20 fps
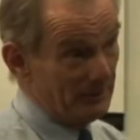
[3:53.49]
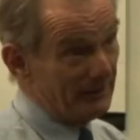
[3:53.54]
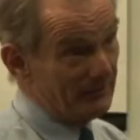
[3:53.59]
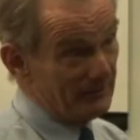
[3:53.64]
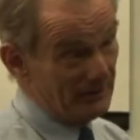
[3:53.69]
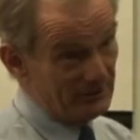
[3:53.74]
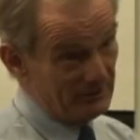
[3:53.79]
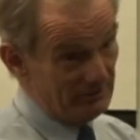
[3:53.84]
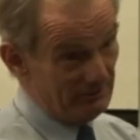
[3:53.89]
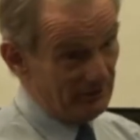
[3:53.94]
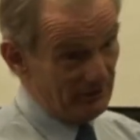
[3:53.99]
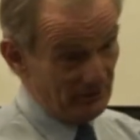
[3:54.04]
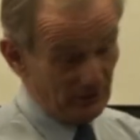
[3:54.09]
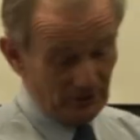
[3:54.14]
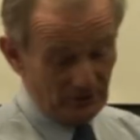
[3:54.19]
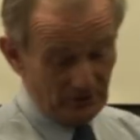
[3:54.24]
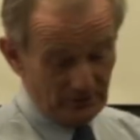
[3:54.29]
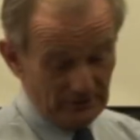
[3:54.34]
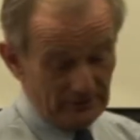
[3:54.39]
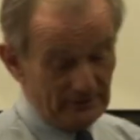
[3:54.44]
We haven't actually
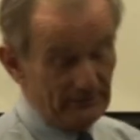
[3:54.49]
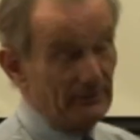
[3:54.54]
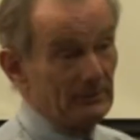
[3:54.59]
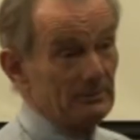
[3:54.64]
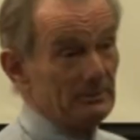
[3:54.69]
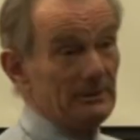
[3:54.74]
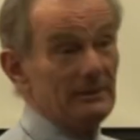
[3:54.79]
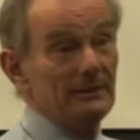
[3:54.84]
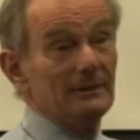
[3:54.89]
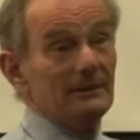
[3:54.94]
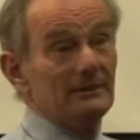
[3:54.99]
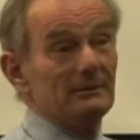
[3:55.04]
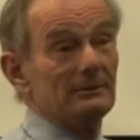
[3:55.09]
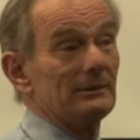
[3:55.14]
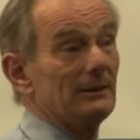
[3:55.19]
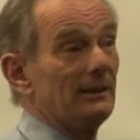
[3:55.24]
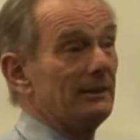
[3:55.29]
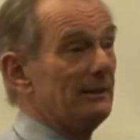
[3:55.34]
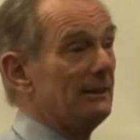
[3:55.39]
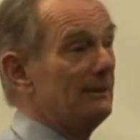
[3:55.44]
researched it. If anybody
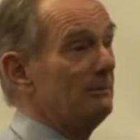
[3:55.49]
would like